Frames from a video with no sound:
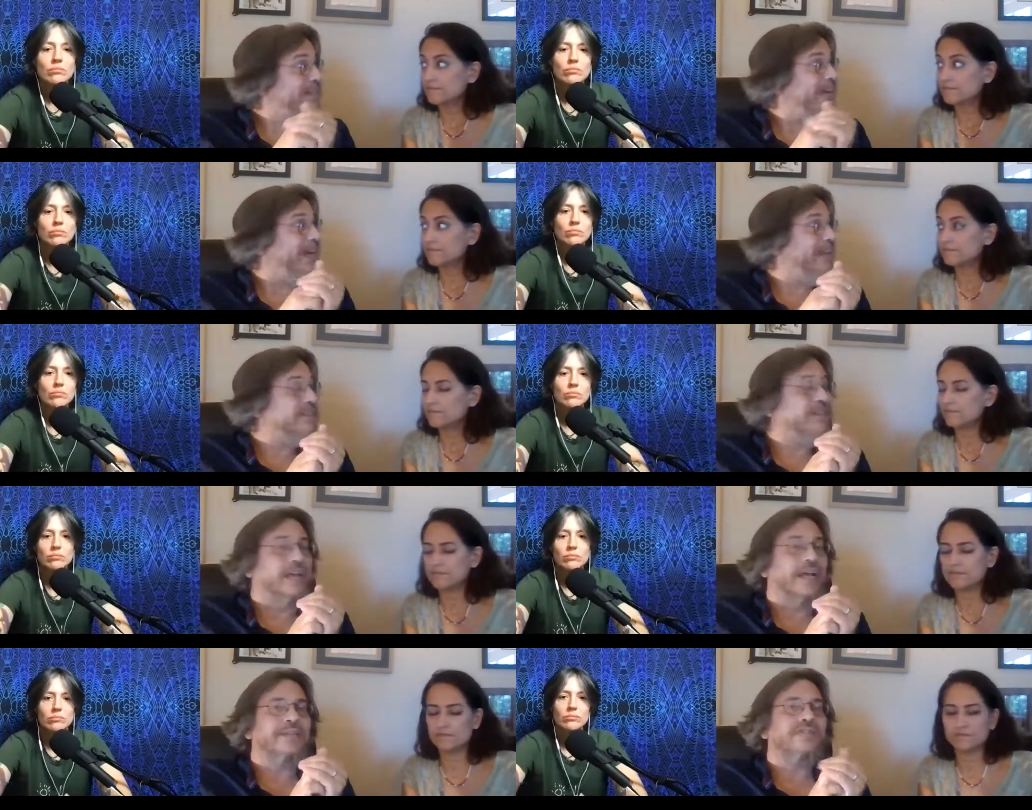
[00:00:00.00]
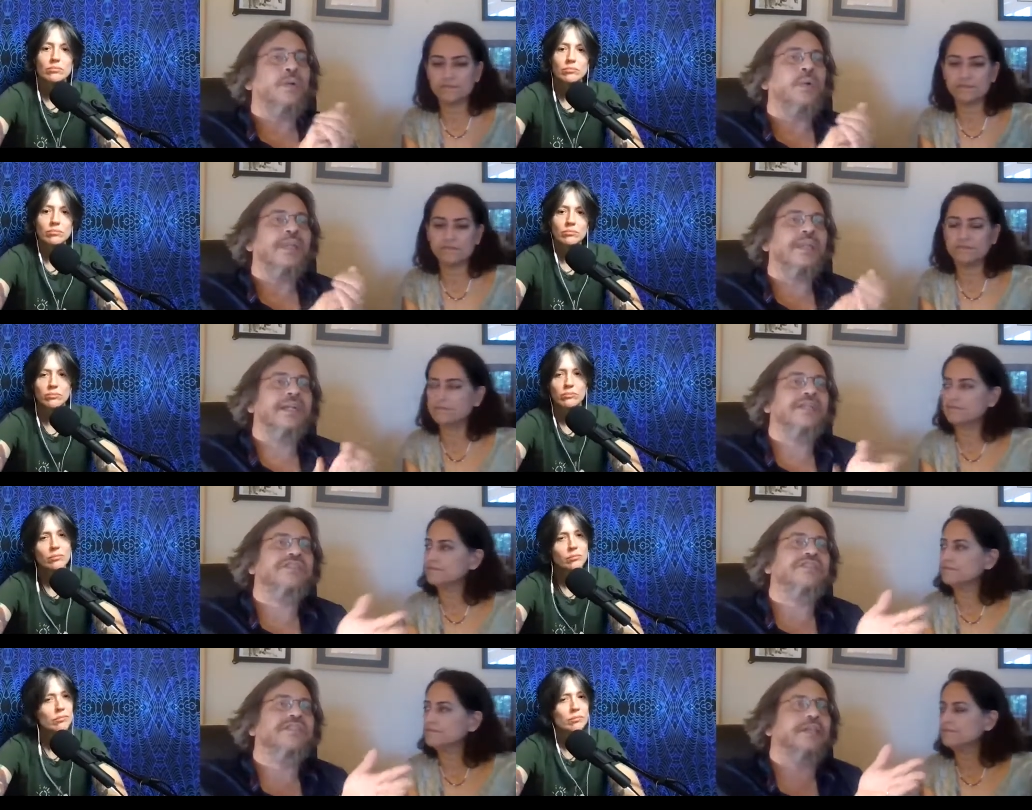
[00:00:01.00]
Speaker 1: And, and so one of the
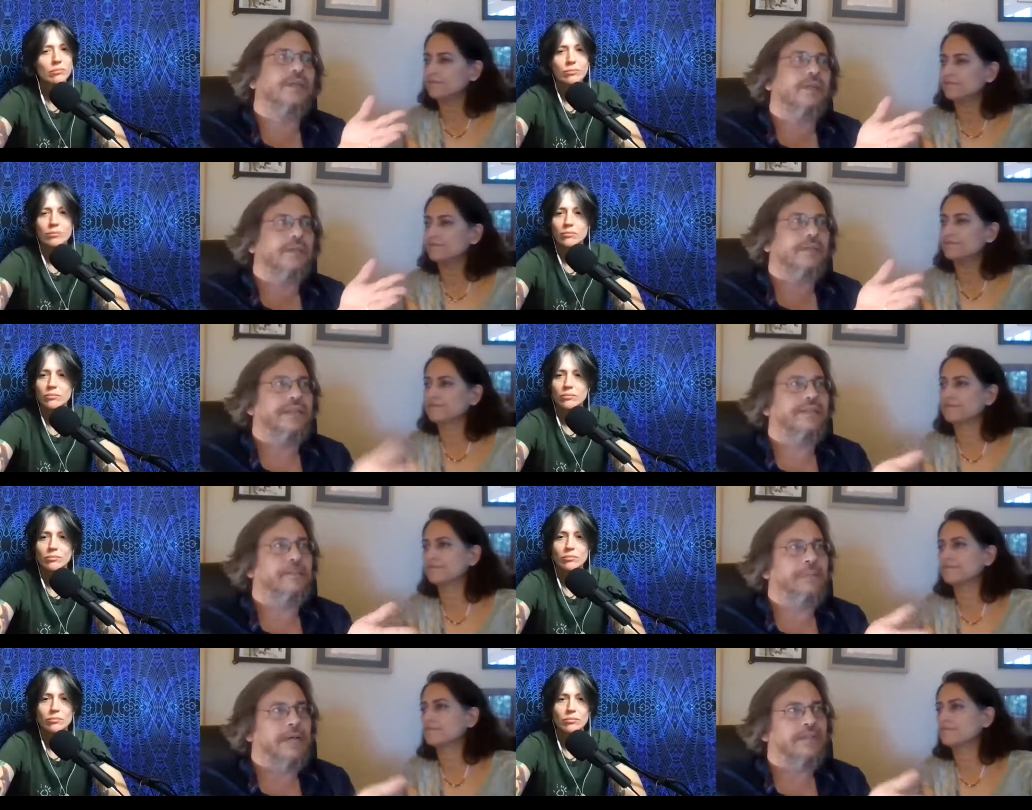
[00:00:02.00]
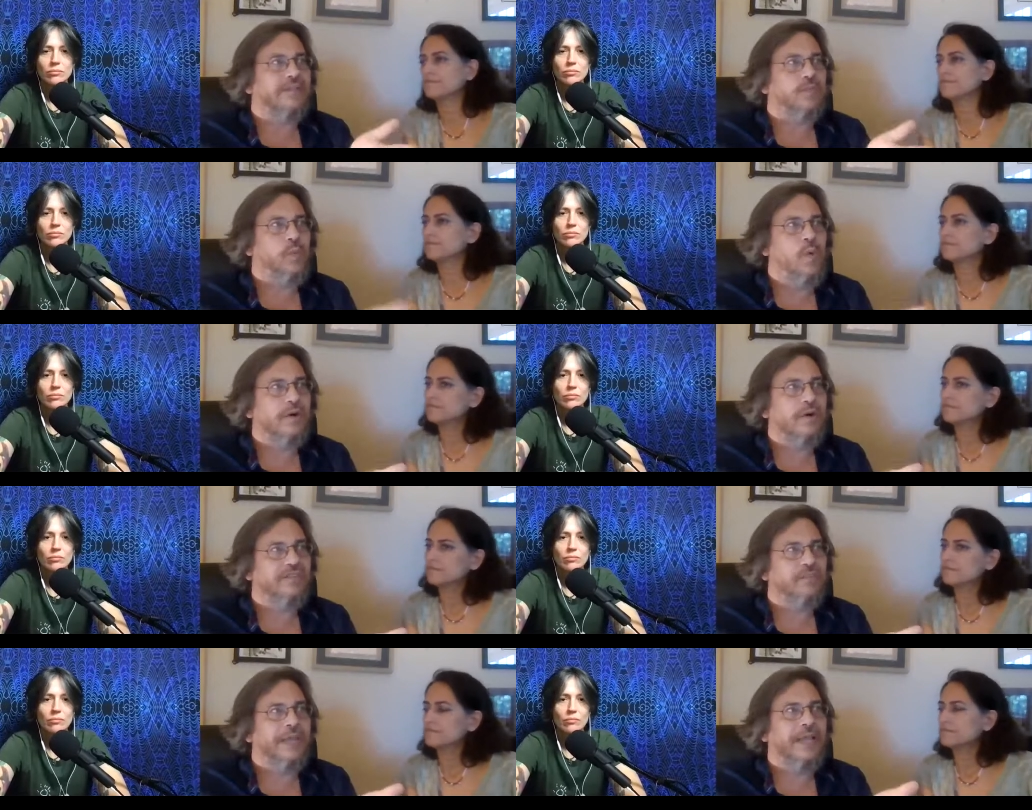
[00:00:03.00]
interesting things about this war
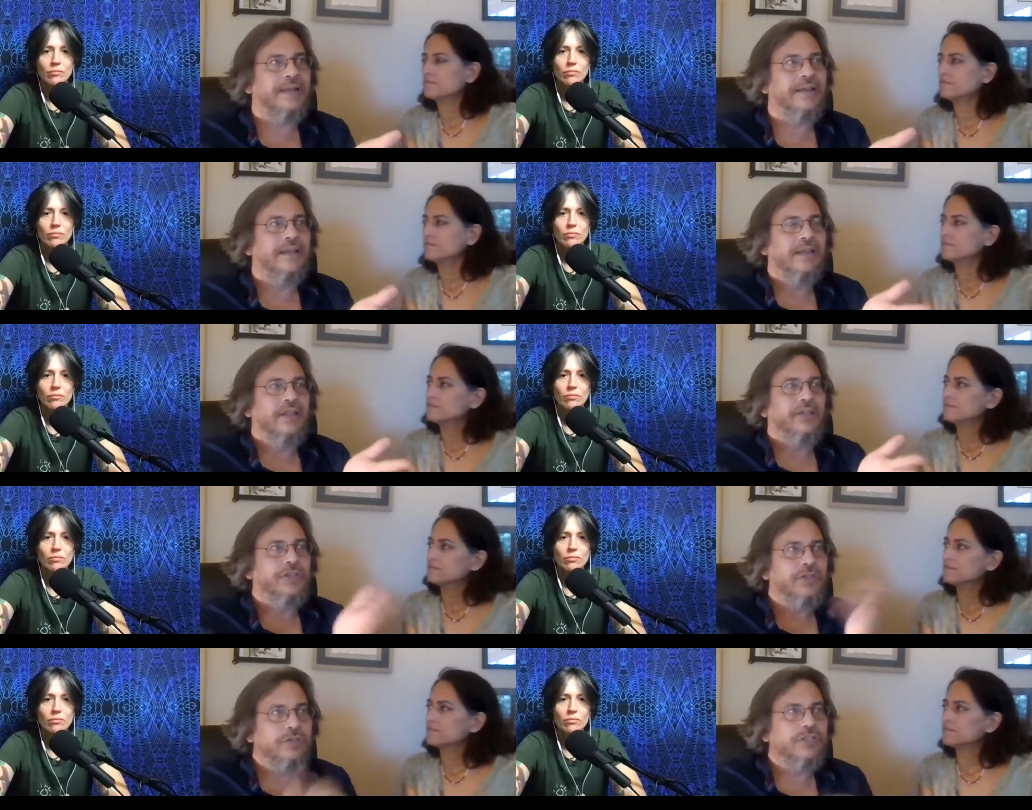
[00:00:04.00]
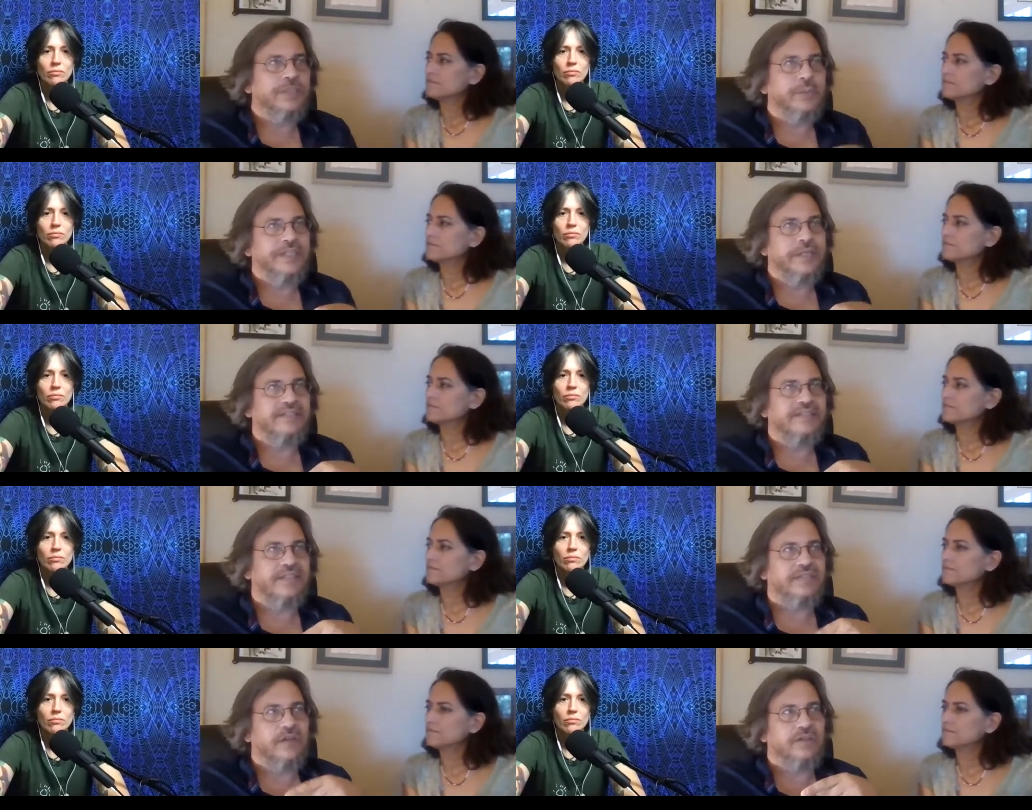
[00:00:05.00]
has been usually when the United
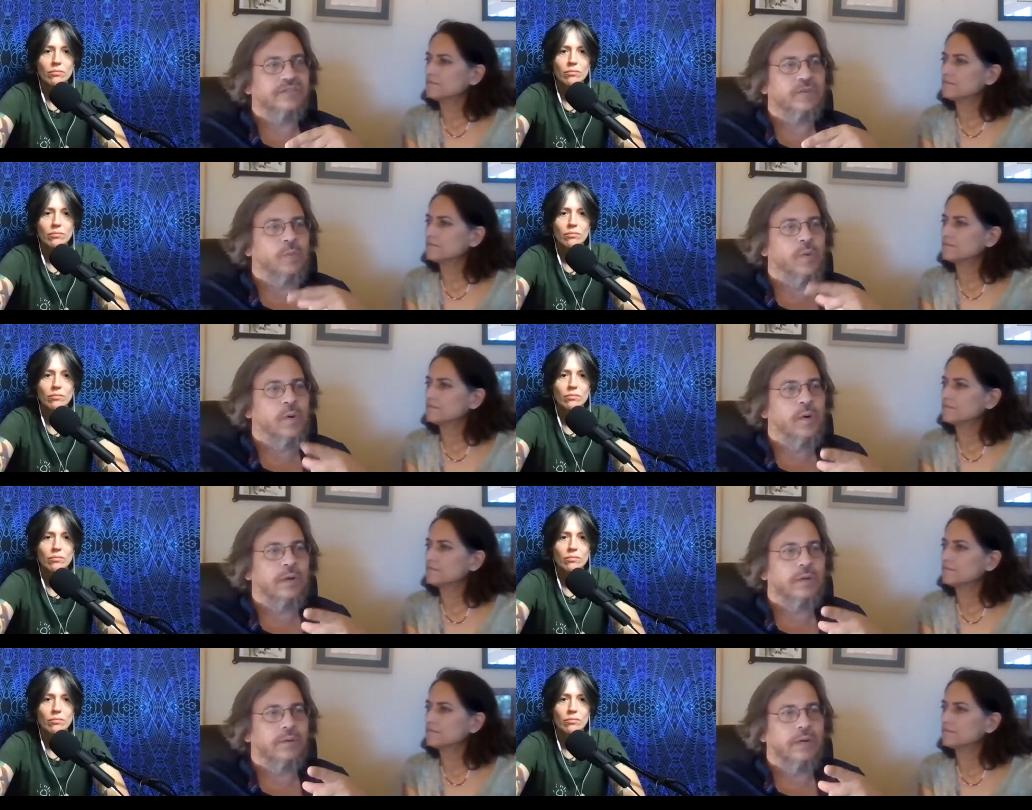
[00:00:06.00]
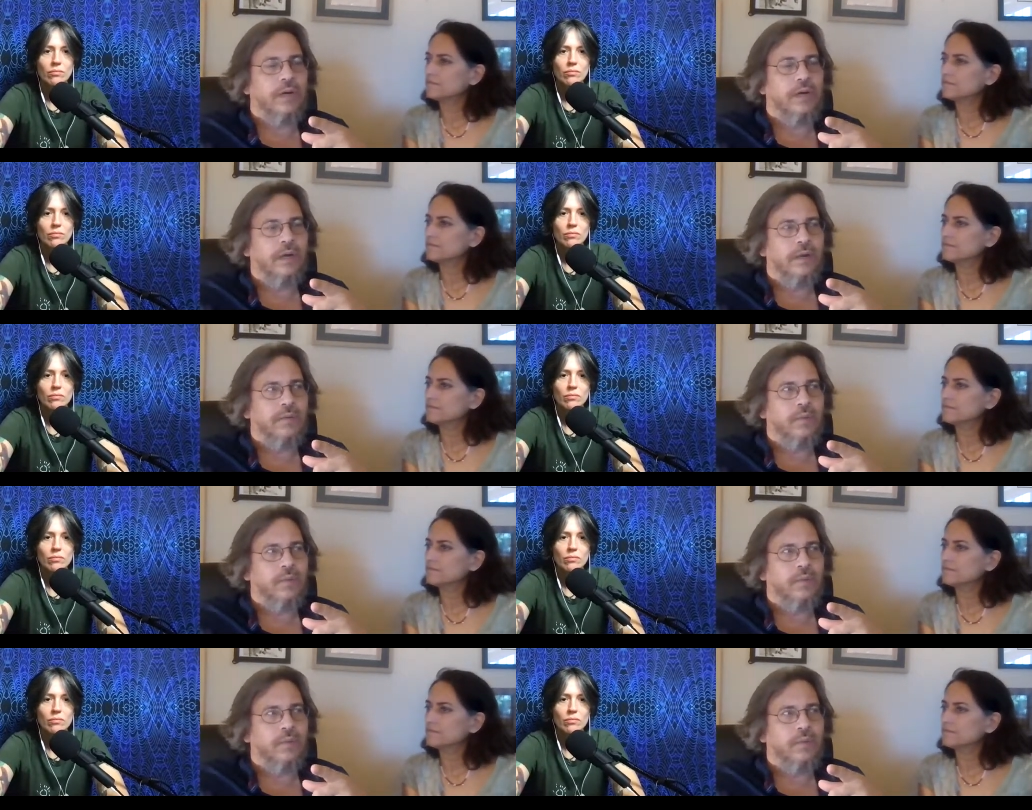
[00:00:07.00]
States goes to war uh,